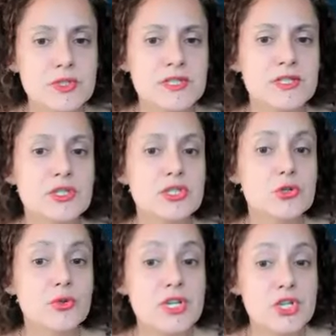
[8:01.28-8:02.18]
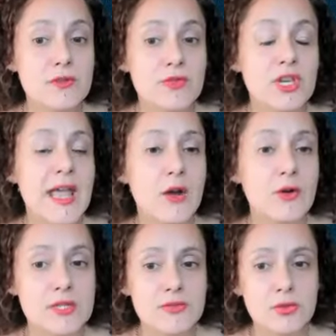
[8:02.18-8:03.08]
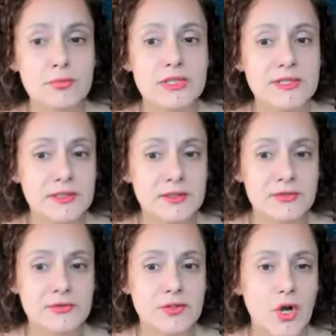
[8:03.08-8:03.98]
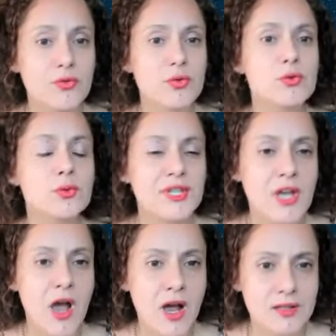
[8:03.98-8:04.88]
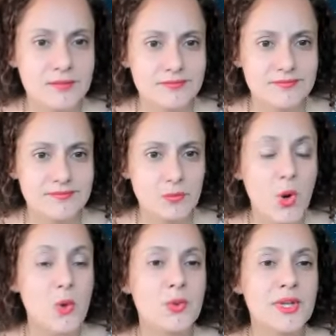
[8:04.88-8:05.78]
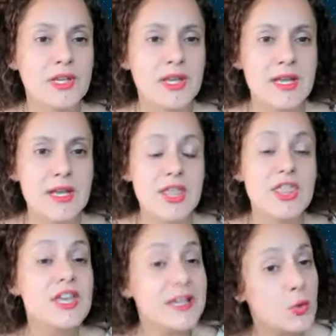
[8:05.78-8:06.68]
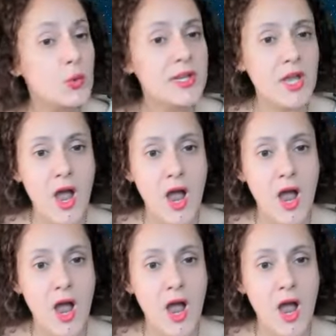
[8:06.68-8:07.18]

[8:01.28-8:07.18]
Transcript: a disintegration of the narrative and belief of who we are, what we think mm we